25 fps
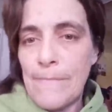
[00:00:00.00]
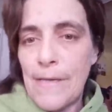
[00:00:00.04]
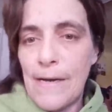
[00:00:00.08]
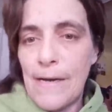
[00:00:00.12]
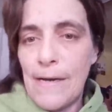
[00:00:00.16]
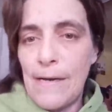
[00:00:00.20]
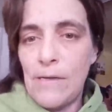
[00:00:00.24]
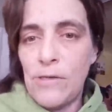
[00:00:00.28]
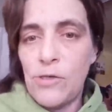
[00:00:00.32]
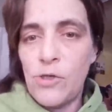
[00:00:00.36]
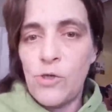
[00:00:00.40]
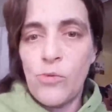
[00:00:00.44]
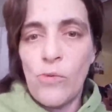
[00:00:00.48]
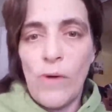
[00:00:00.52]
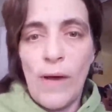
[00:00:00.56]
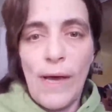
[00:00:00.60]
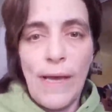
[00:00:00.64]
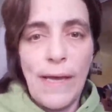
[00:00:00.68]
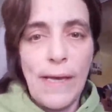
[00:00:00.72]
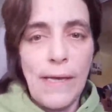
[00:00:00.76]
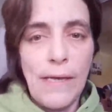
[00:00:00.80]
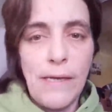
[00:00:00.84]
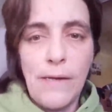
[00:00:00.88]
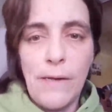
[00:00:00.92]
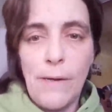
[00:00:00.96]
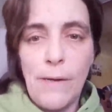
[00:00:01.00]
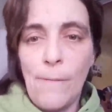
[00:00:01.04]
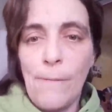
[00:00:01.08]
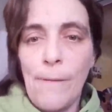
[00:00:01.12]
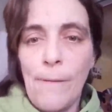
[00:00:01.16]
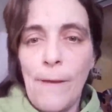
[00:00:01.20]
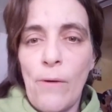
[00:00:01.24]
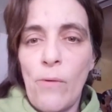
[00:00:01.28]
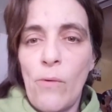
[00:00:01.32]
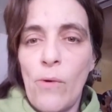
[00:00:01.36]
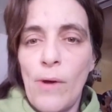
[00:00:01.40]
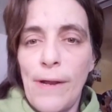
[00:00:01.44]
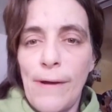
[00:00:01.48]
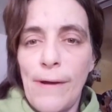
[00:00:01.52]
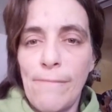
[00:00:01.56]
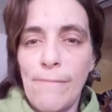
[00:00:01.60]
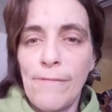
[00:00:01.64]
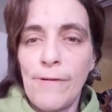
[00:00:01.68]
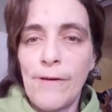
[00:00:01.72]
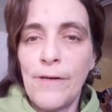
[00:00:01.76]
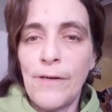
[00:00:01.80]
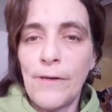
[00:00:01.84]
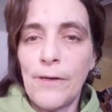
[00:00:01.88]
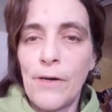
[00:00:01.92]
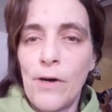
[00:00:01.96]
I just want you to know that whatever
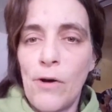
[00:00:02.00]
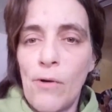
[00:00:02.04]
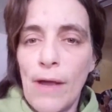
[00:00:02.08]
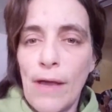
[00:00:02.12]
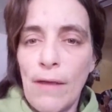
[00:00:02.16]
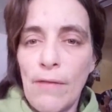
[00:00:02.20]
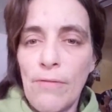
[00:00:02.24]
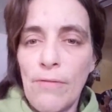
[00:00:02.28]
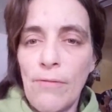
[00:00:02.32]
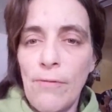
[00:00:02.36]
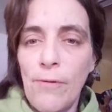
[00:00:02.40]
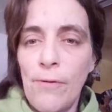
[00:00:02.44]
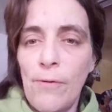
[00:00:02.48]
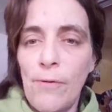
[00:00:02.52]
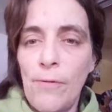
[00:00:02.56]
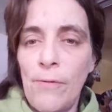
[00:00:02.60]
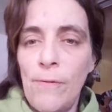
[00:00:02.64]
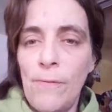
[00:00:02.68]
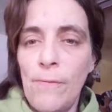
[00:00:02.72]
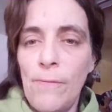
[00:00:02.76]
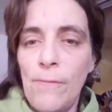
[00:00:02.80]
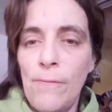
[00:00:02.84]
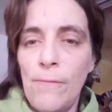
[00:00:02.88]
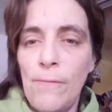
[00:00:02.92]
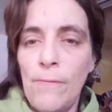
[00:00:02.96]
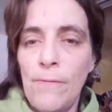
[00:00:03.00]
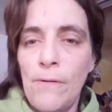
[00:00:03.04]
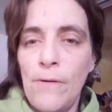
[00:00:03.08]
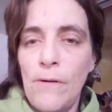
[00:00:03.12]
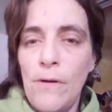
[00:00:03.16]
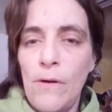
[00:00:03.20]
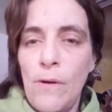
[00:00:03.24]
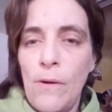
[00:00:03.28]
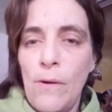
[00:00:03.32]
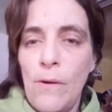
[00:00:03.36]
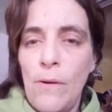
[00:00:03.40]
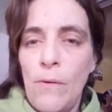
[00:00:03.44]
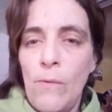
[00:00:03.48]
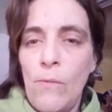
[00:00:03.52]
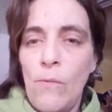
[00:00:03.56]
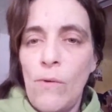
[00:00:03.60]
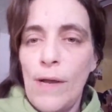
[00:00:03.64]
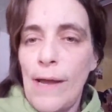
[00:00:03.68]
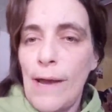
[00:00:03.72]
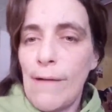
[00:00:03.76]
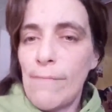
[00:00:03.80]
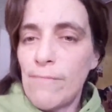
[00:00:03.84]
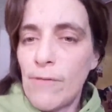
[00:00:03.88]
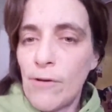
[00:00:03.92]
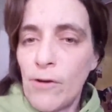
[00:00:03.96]
you're going through,
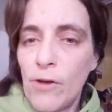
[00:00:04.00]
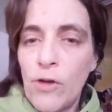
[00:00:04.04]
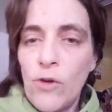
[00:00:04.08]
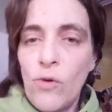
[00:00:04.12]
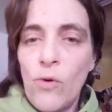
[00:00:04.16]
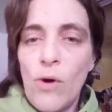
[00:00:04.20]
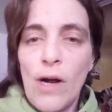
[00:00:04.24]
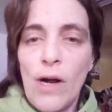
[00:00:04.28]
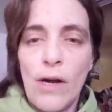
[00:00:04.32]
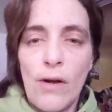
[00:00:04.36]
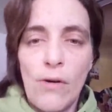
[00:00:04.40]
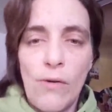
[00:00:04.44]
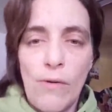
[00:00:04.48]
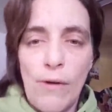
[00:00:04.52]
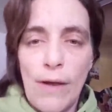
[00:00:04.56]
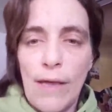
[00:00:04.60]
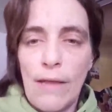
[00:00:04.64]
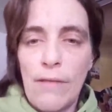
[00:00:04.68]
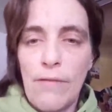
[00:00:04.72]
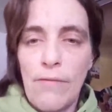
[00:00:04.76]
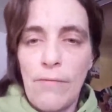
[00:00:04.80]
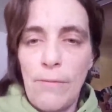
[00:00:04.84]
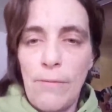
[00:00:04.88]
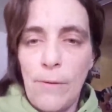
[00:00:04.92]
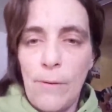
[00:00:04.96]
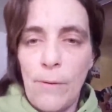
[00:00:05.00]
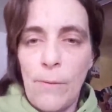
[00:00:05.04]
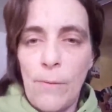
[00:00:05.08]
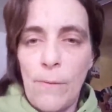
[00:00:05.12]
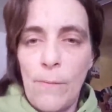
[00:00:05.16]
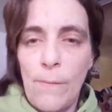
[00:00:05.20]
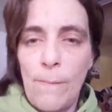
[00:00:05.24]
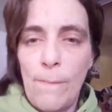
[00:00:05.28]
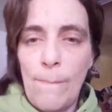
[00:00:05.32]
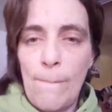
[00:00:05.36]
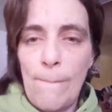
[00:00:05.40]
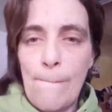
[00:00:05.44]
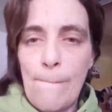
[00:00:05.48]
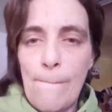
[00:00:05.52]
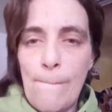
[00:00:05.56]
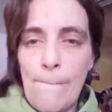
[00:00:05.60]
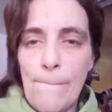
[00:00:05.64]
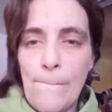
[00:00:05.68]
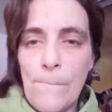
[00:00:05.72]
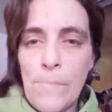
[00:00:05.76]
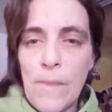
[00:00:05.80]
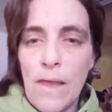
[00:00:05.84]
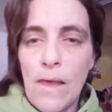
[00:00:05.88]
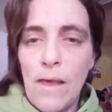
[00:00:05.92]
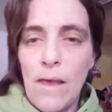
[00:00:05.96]
whatever you are going through,
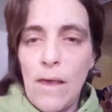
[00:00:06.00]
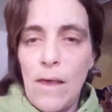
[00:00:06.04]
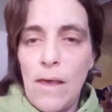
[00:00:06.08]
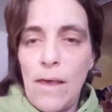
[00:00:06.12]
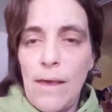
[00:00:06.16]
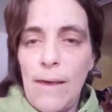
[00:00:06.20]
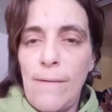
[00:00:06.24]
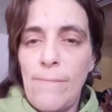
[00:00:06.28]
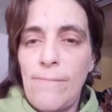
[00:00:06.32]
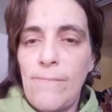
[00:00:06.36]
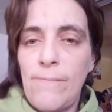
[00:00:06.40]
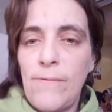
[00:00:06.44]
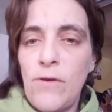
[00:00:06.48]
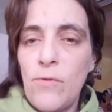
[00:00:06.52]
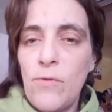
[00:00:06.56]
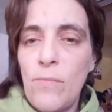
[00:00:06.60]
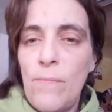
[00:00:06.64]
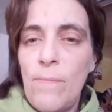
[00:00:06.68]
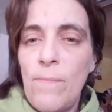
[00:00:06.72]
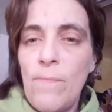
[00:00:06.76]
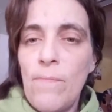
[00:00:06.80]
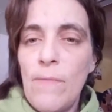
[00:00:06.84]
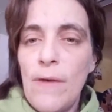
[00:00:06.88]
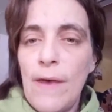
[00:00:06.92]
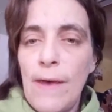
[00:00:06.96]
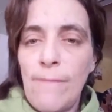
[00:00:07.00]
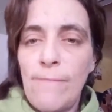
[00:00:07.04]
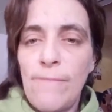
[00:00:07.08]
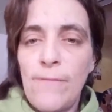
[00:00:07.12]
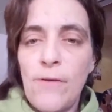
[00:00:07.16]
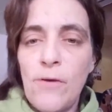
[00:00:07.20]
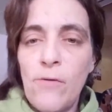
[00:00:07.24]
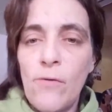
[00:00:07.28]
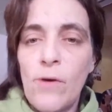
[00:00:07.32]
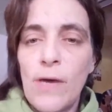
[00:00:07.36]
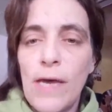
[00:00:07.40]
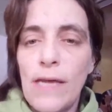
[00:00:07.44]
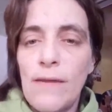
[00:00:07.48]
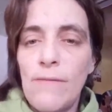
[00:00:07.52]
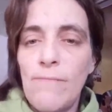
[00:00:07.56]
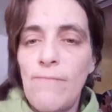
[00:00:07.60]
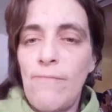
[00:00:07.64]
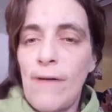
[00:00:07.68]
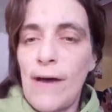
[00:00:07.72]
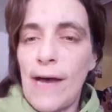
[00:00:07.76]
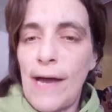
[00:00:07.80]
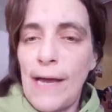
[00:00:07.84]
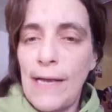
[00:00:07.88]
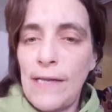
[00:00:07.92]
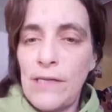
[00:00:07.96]
if you can
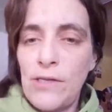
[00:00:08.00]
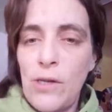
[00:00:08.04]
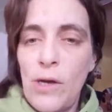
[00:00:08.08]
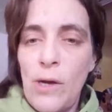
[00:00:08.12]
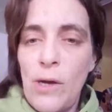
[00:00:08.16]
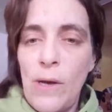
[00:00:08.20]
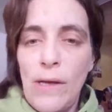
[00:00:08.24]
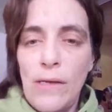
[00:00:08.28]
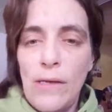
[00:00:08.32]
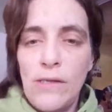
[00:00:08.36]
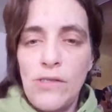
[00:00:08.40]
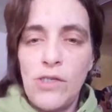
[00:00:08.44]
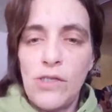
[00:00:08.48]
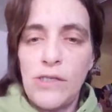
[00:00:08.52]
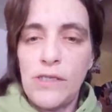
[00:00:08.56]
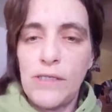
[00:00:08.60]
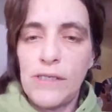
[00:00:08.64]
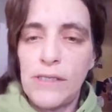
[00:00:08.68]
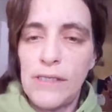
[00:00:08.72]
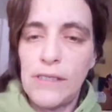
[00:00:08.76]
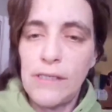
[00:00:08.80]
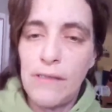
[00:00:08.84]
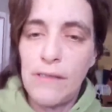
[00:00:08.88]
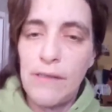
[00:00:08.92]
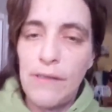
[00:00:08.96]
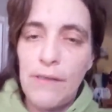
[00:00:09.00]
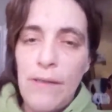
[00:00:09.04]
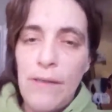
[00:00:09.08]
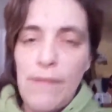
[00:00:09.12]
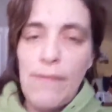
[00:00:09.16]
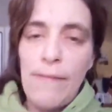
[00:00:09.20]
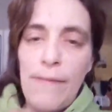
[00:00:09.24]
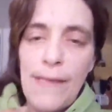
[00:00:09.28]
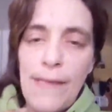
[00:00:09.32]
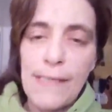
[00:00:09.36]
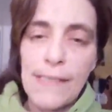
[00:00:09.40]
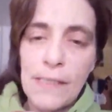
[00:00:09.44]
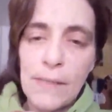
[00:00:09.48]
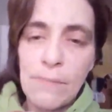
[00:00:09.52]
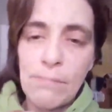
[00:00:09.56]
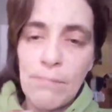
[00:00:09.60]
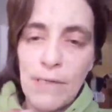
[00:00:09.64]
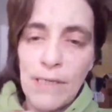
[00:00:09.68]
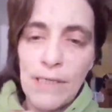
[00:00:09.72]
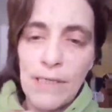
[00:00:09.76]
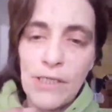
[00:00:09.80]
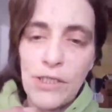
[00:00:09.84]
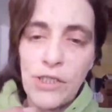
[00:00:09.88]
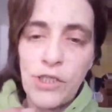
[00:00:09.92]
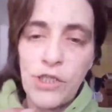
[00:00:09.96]
find just this
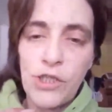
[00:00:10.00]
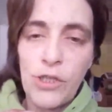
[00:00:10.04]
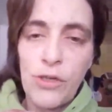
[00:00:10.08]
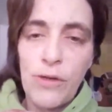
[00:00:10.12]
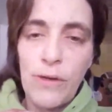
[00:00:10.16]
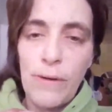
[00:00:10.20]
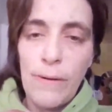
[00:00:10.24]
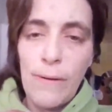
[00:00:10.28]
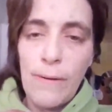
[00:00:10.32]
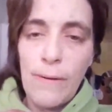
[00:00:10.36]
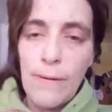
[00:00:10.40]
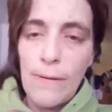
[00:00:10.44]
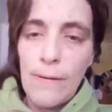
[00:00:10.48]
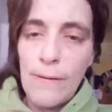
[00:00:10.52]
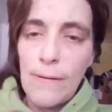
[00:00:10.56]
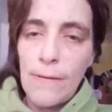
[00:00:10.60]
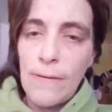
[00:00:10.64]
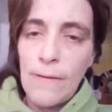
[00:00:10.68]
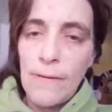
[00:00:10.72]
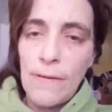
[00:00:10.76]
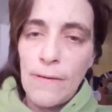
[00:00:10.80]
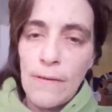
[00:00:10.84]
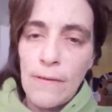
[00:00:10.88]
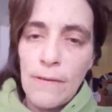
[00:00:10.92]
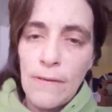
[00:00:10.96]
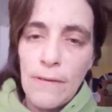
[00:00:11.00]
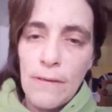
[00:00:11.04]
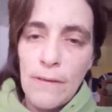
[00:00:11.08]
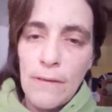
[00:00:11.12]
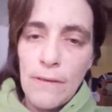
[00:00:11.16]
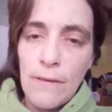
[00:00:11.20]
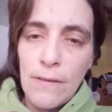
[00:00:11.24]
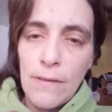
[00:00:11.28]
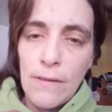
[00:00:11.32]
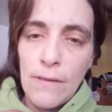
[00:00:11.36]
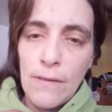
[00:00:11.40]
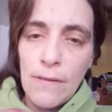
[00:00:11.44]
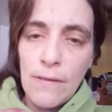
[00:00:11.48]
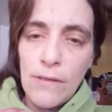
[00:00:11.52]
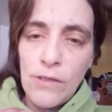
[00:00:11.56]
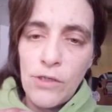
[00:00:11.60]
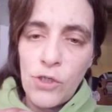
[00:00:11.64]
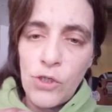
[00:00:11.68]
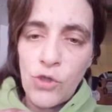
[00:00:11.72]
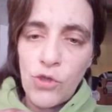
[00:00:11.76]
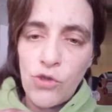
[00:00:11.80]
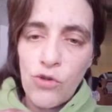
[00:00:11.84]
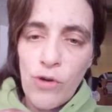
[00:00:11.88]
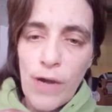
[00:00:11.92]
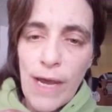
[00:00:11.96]
much
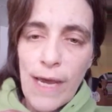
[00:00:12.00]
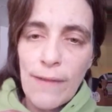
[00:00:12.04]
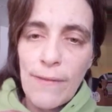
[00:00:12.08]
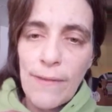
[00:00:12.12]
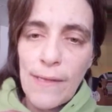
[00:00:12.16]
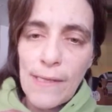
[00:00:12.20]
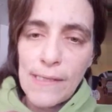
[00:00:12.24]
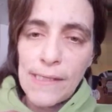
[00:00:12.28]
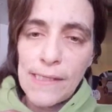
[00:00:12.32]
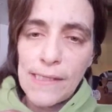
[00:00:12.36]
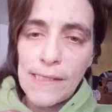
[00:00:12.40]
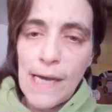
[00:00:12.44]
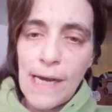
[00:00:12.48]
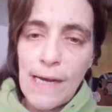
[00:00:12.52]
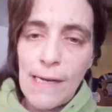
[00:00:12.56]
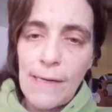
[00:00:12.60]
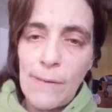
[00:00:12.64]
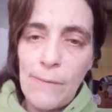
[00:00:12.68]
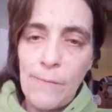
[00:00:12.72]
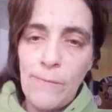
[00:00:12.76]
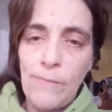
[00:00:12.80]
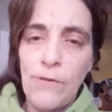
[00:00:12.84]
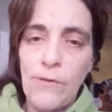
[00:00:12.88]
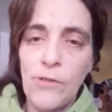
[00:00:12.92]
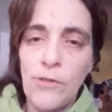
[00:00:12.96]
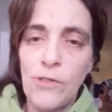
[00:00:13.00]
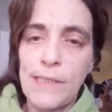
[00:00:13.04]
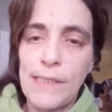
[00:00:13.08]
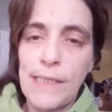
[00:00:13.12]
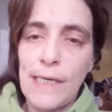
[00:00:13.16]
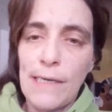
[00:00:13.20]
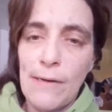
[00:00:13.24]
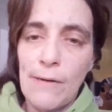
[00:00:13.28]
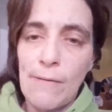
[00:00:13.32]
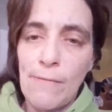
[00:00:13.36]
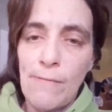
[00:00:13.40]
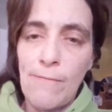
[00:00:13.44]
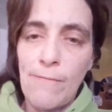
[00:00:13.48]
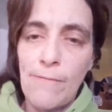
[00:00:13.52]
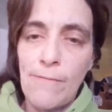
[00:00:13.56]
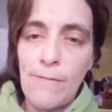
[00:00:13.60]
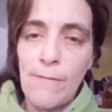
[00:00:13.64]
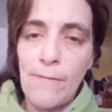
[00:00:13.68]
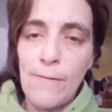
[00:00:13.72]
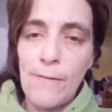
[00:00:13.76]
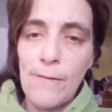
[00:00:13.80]
strength inside of yourself,